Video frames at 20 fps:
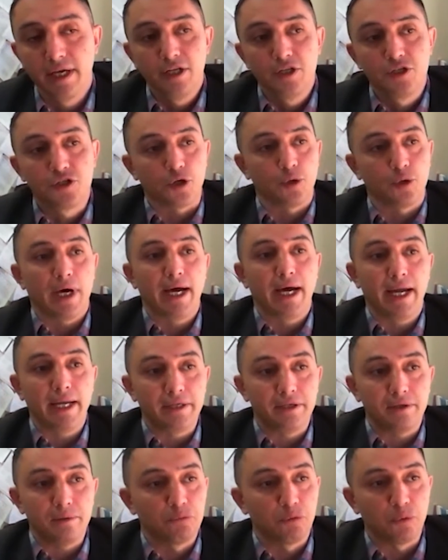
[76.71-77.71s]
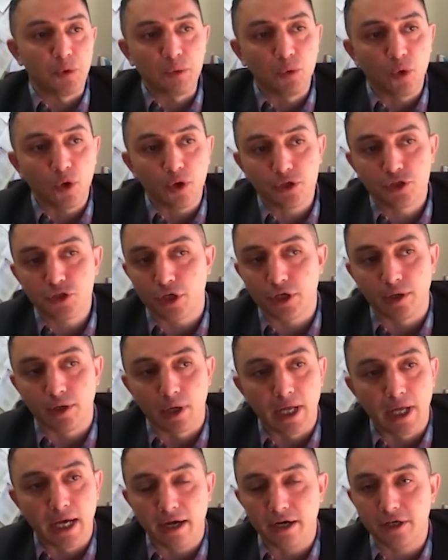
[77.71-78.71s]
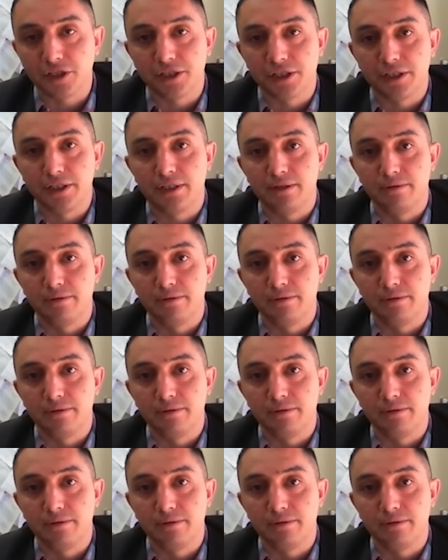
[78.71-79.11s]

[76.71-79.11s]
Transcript: So we worked on a large